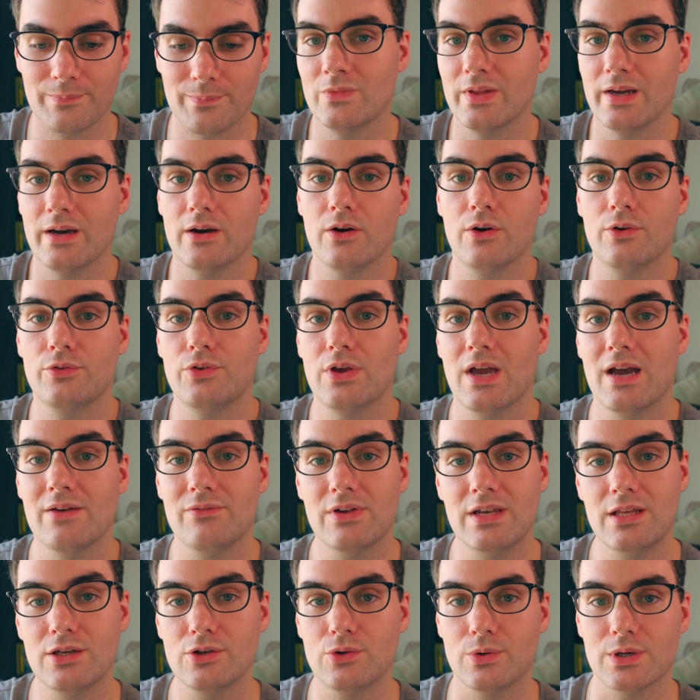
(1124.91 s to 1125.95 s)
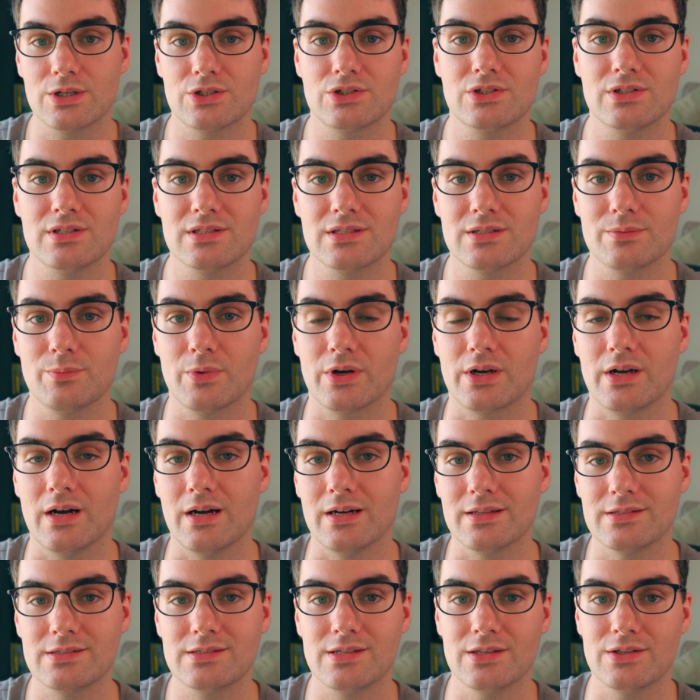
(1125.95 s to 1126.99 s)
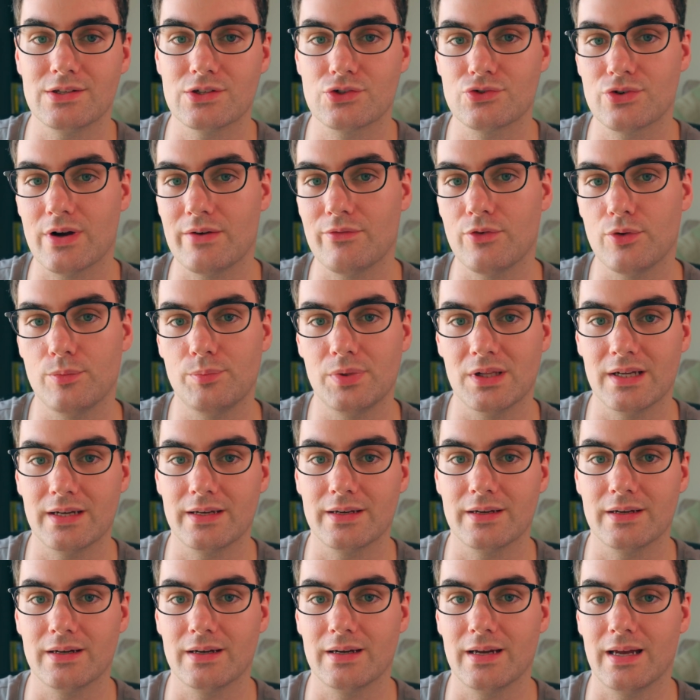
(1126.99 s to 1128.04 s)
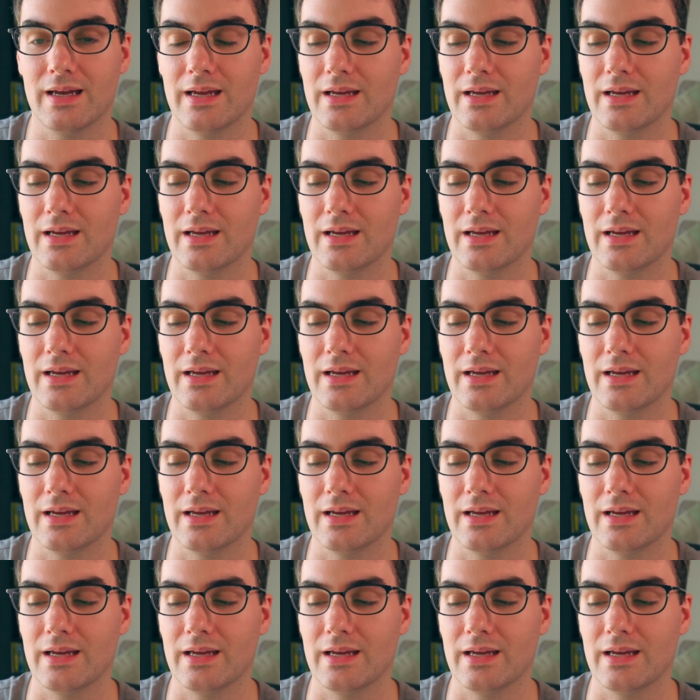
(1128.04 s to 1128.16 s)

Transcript: Now, if you have any questions in regards to this travel planner